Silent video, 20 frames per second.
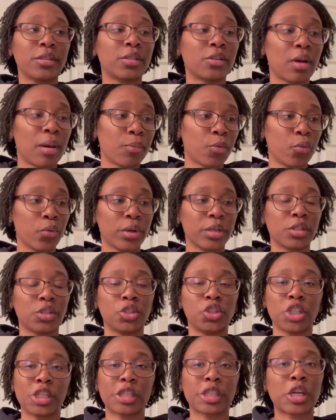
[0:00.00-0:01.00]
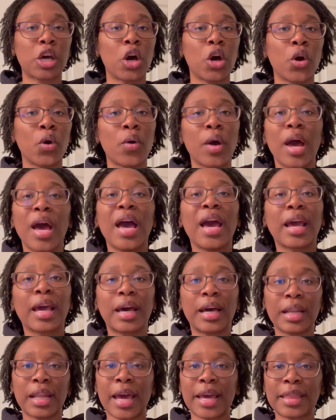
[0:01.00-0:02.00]
So I'm going to just go
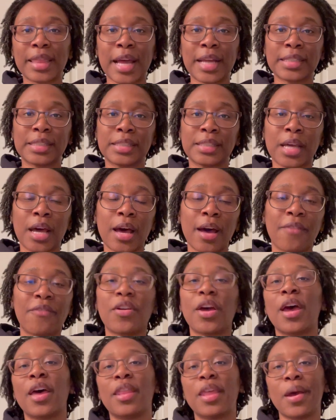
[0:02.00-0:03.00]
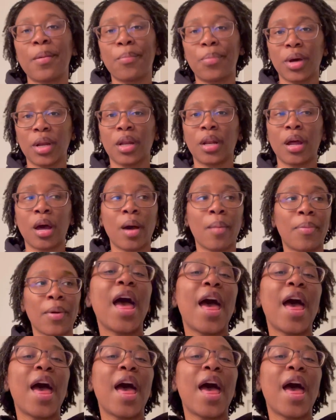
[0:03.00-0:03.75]
collect that stuff and then put it up.